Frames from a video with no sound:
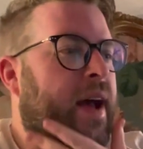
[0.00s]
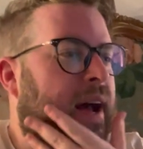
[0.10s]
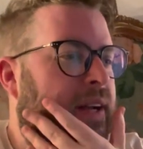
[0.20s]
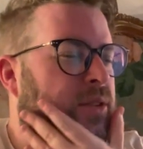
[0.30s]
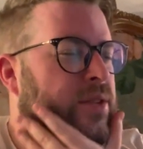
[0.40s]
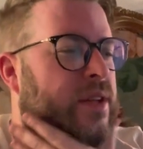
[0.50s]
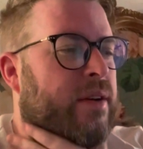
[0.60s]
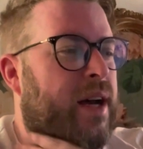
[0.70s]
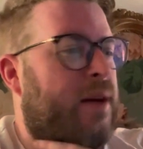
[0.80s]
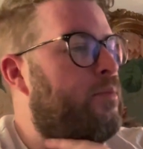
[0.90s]
And also
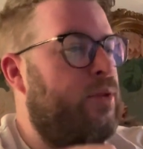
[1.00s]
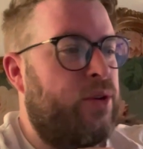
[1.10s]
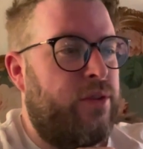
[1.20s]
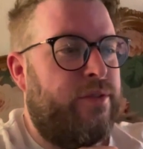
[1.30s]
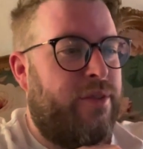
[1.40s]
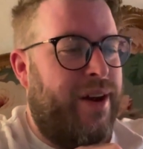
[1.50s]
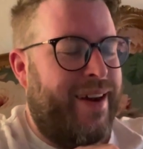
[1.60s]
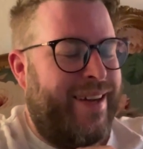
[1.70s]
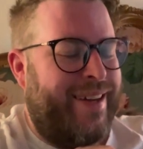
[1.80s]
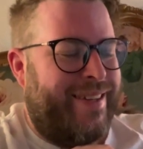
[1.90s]
I have more
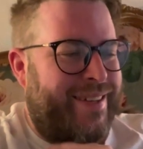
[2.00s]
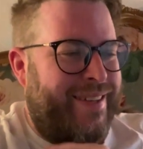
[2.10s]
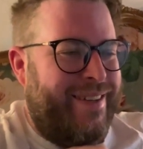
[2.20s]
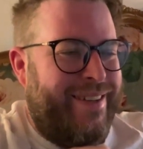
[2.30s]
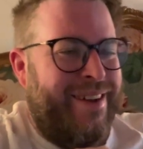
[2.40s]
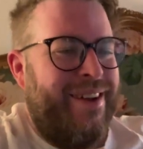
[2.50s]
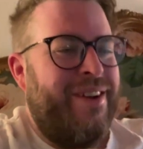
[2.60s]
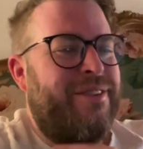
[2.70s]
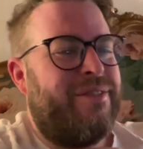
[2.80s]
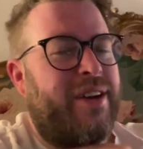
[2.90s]

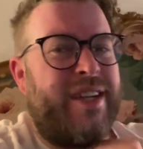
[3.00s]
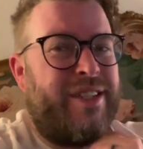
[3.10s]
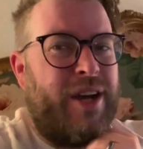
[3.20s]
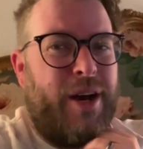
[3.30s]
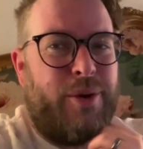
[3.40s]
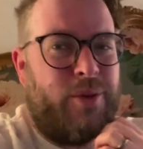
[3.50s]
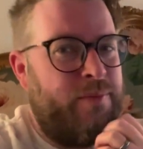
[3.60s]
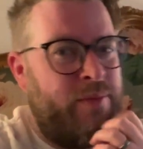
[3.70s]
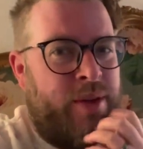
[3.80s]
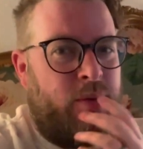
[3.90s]
fried dough,
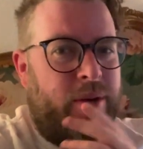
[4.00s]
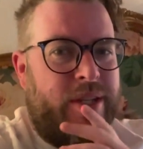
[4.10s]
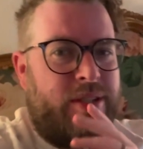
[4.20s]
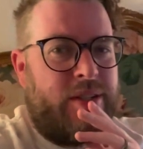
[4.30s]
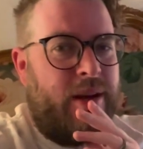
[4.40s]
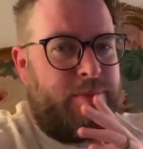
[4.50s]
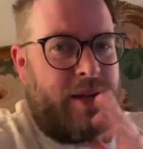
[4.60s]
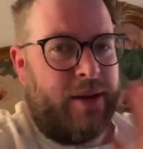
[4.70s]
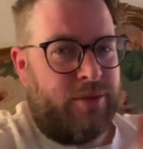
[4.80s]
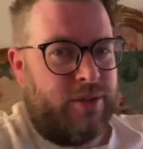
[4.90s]
which I'm
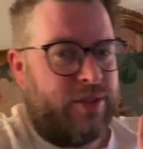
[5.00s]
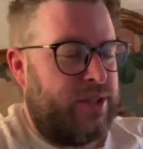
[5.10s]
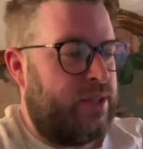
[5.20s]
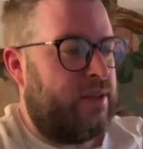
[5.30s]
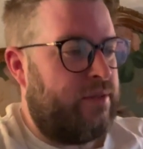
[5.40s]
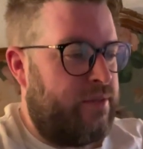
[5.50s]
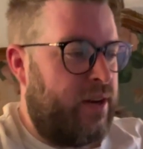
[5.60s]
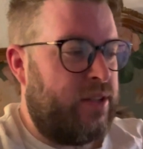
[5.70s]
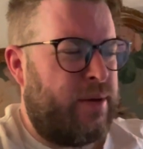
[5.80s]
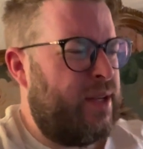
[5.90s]
now not touching for a very
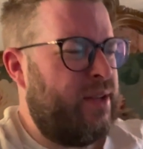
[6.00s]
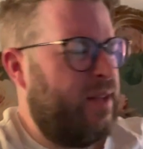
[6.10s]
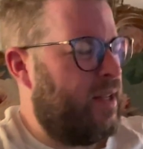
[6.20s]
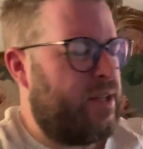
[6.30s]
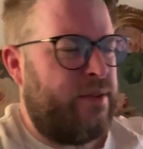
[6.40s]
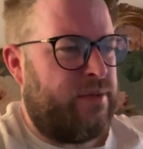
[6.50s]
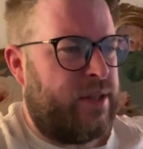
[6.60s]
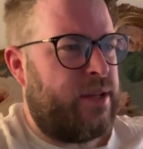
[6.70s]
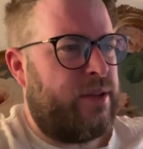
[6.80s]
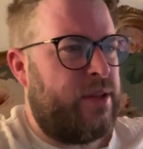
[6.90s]
long time. I don't think they do fried
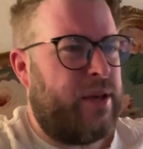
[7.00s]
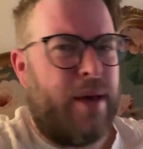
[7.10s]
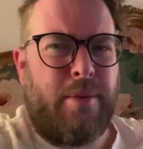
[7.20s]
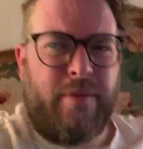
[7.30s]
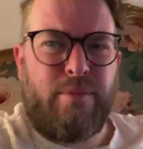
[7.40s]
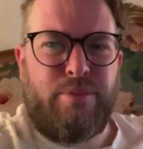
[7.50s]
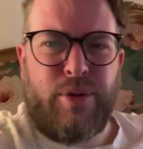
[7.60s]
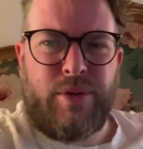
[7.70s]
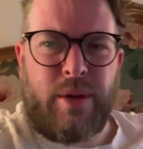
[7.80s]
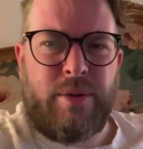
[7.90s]
dough in the UK, apart from
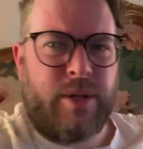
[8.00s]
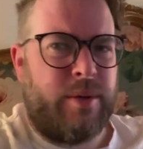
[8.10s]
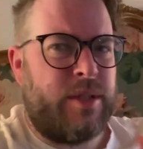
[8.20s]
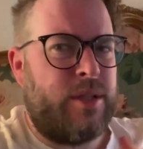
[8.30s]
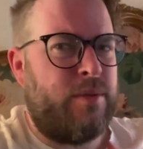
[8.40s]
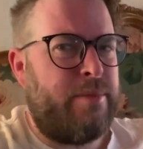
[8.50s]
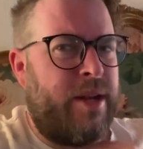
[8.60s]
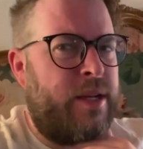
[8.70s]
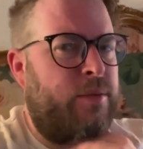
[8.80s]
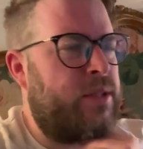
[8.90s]
Brutto, which I went to with
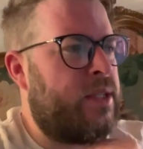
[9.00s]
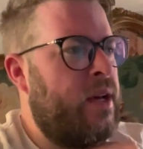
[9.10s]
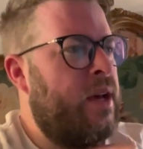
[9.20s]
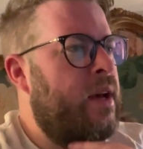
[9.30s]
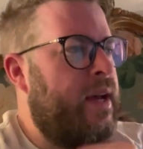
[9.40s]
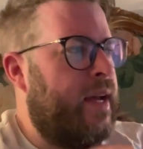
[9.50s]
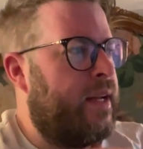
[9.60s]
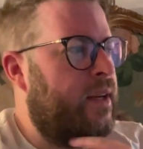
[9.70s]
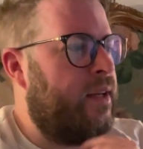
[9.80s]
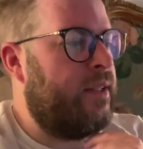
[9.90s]
Melanie once in
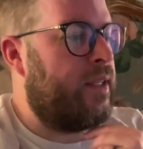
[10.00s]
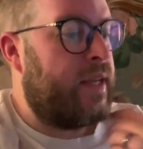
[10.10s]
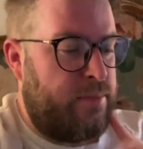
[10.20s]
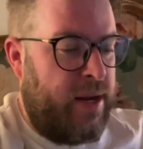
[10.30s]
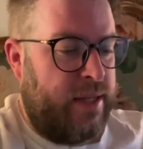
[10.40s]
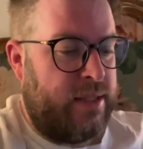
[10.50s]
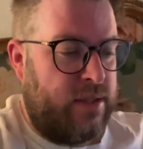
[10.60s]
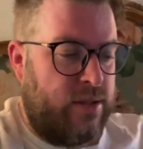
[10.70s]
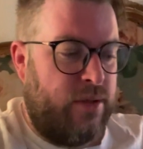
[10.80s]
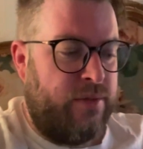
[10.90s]
London. The plan is to
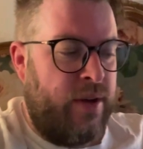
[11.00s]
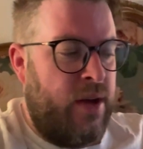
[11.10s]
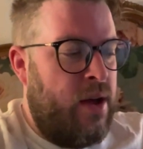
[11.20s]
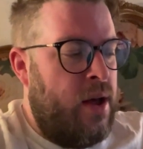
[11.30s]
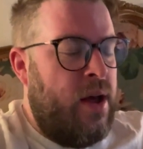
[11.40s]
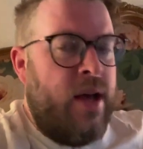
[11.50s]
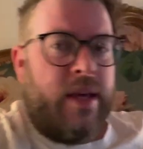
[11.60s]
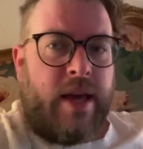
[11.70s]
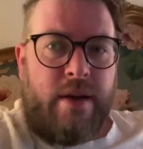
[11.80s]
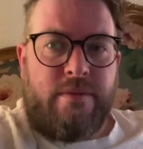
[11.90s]
sort of
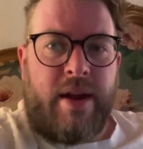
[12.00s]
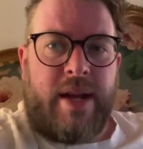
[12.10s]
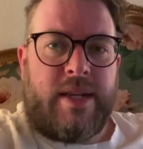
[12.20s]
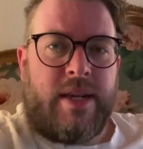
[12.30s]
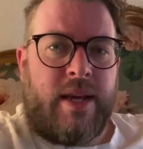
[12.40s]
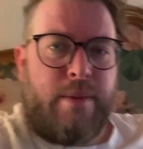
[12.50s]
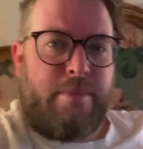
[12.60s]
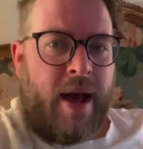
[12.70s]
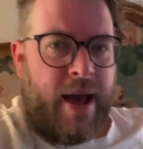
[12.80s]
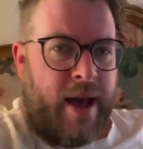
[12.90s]
get ready,
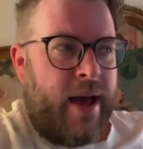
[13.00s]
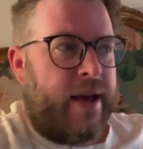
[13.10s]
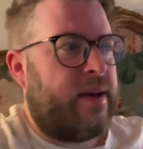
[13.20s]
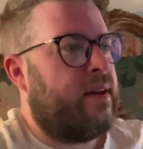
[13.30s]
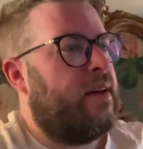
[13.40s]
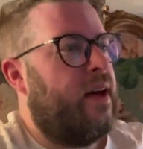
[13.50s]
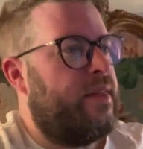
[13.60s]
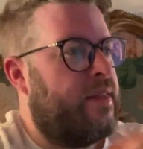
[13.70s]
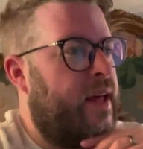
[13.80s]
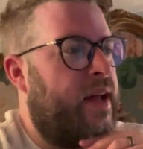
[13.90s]
pack,
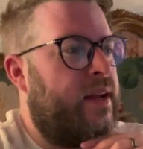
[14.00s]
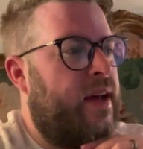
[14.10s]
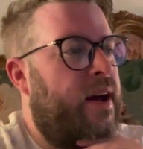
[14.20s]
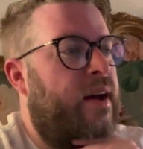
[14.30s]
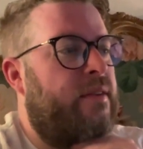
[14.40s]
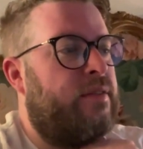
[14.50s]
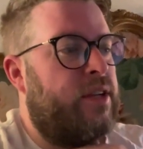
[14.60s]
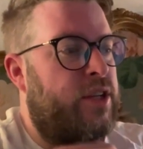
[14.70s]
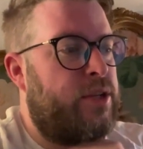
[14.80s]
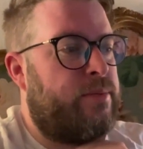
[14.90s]
and then have
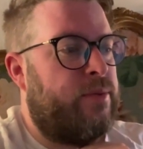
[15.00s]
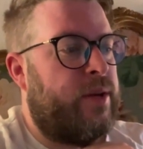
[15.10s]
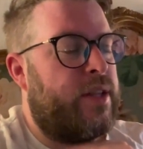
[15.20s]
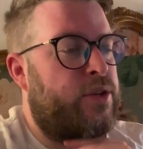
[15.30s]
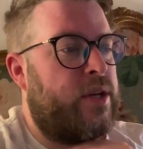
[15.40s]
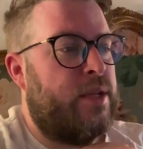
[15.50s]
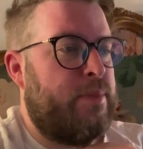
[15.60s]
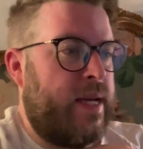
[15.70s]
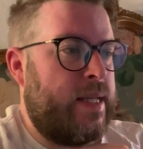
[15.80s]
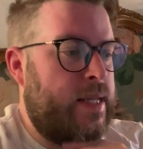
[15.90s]
lunch before we get the train to
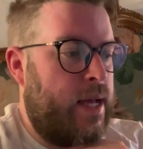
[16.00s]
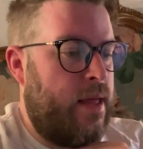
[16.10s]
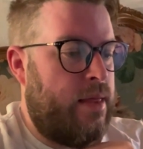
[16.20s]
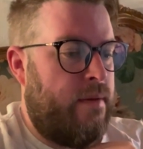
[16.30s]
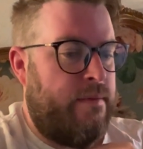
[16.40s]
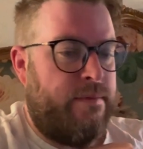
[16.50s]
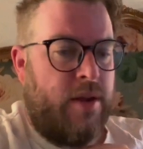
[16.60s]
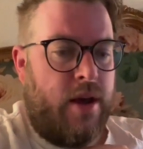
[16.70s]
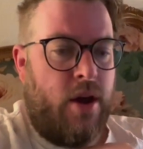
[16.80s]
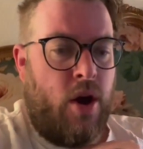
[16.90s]
Pisa, and then
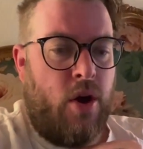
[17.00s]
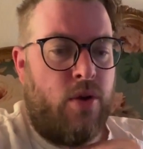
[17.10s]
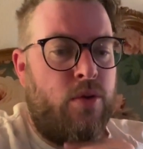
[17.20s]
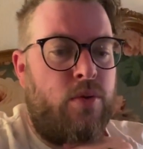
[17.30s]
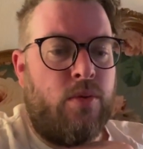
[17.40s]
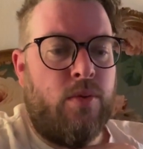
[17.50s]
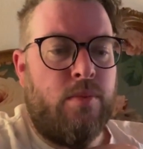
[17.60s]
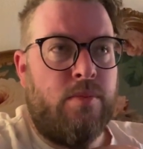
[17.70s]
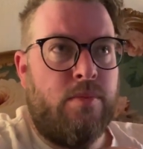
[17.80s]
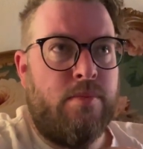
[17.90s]
fly
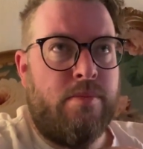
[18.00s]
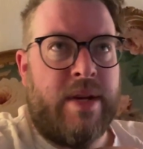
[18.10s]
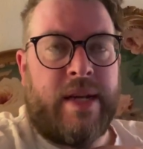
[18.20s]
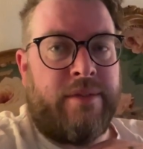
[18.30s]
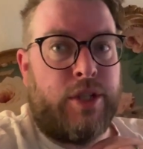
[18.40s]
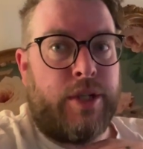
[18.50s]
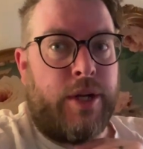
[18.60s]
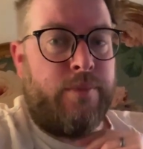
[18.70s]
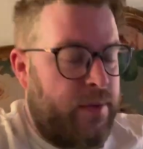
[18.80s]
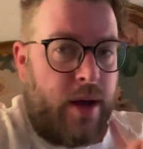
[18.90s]
home
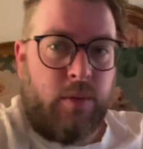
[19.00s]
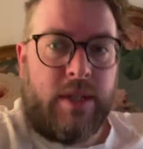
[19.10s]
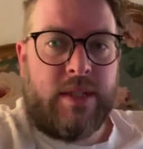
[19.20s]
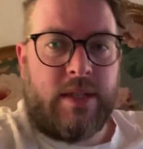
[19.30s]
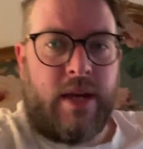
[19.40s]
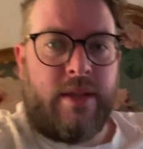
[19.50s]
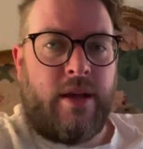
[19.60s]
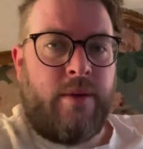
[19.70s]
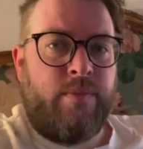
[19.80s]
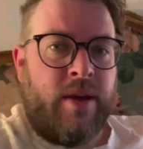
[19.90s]
mid-afternoon. I wanted to say,
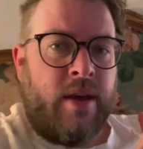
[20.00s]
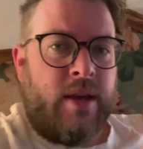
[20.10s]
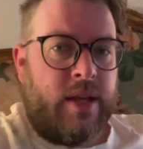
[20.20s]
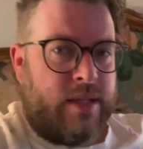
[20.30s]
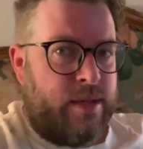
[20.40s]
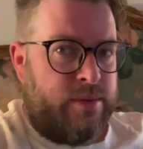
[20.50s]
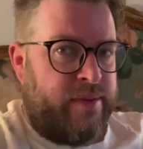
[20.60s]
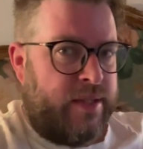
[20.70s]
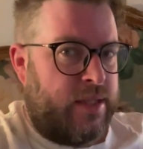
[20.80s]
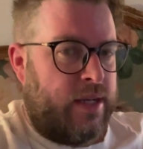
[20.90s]
though, yesterday was
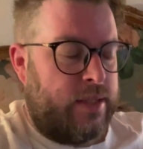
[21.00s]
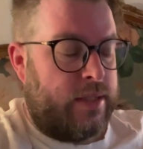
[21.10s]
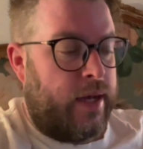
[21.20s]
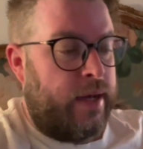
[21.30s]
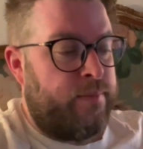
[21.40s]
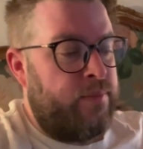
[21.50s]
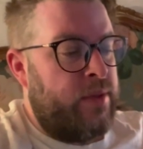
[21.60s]
Valentine's Day,